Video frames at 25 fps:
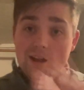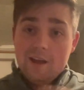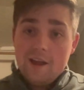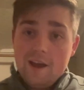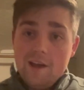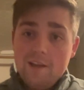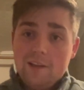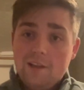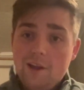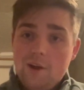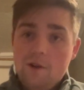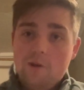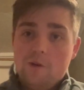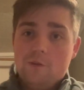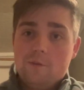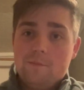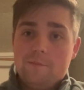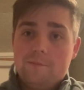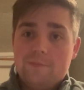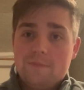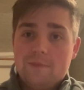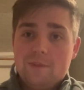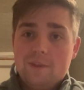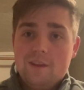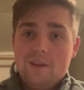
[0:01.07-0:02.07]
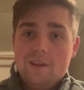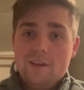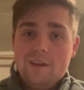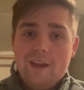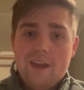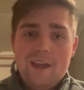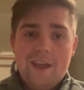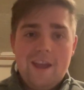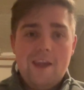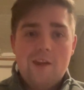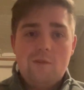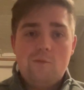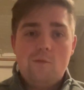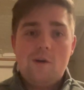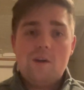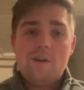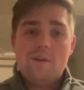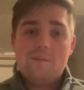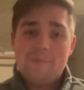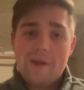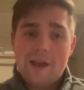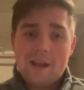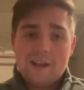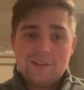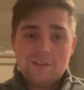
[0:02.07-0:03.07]
Hello, and
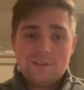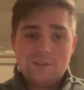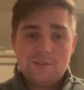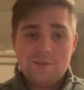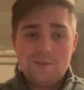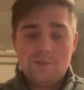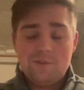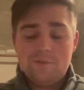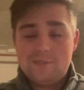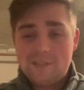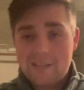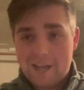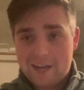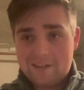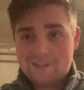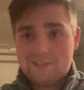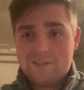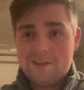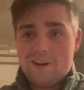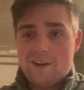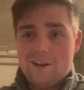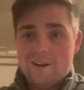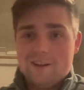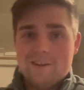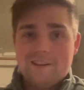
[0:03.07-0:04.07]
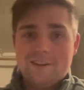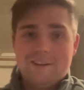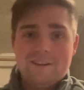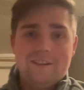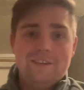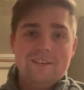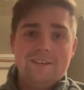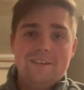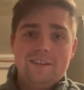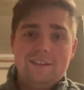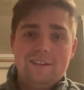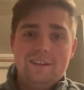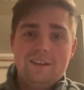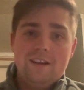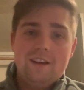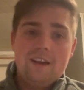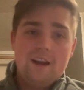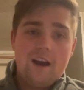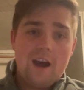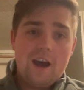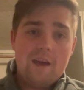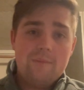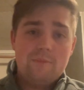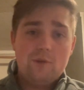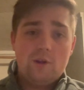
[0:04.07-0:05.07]
welcome back to Tech Talk.
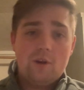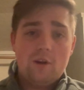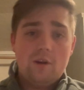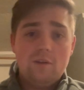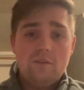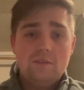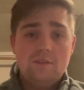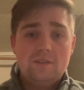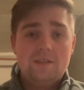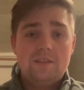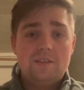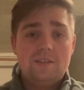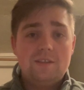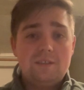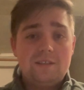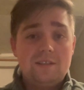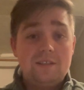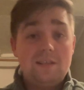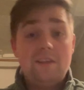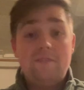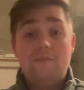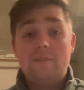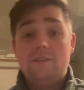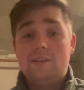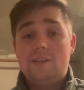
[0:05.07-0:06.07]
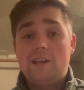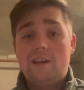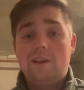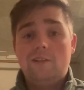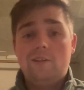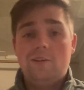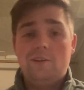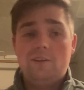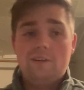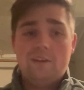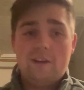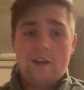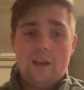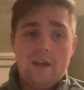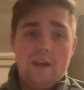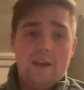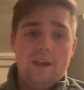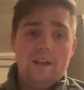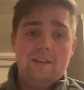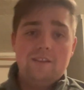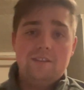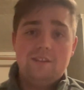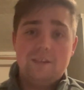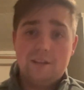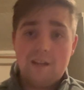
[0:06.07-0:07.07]
I'm your host, Stephen Taylor,
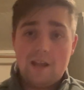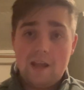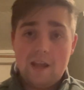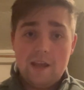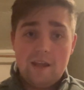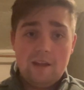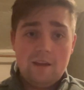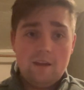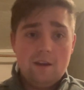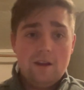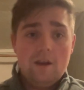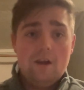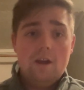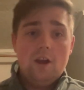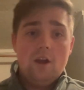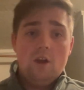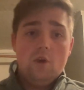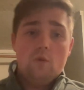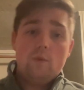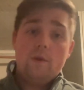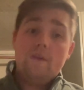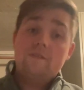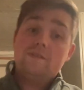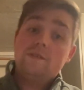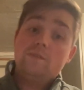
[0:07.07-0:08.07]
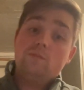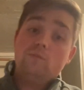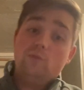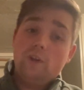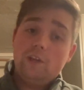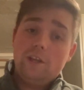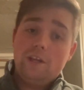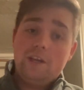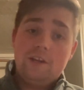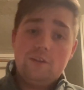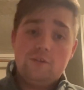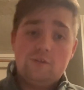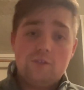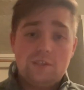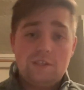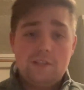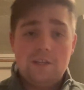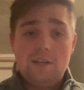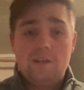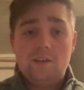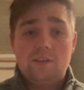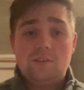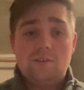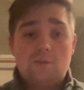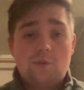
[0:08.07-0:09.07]
and today we have some really
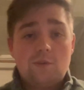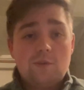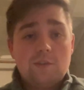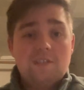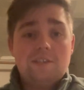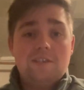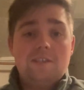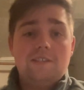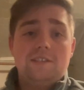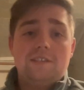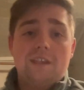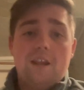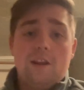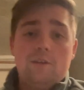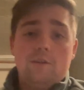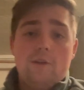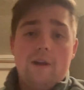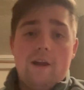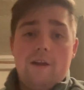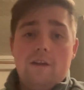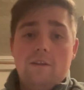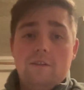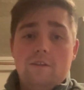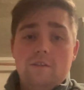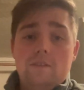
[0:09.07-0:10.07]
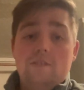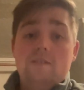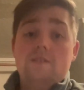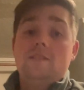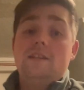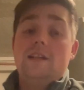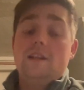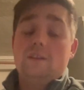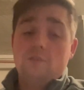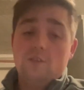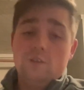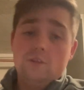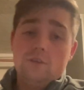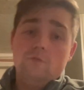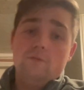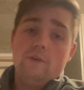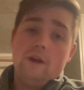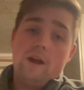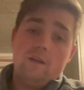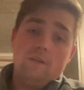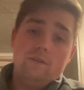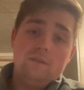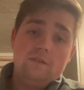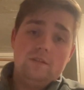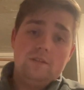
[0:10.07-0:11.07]
interesting sources centered
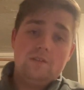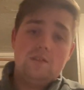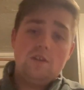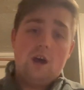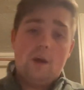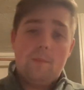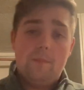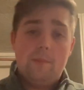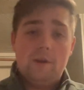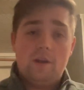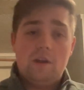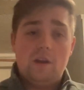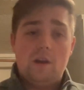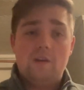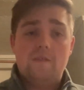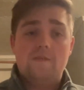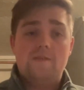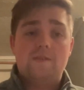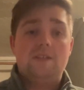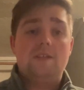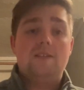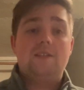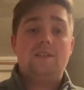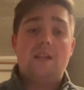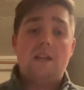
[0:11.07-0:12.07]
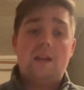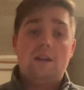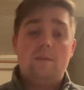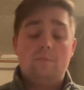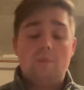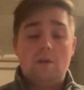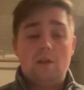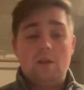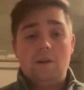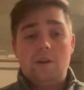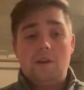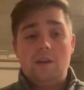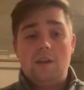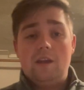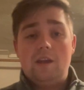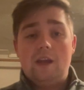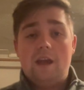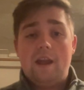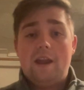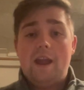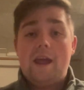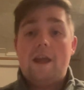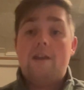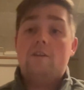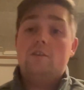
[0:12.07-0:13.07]
around the topic of sustainability
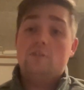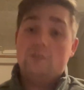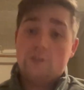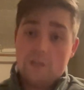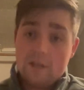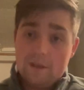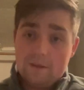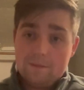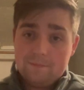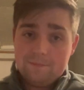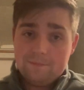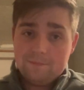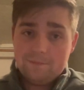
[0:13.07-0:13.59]
and energy.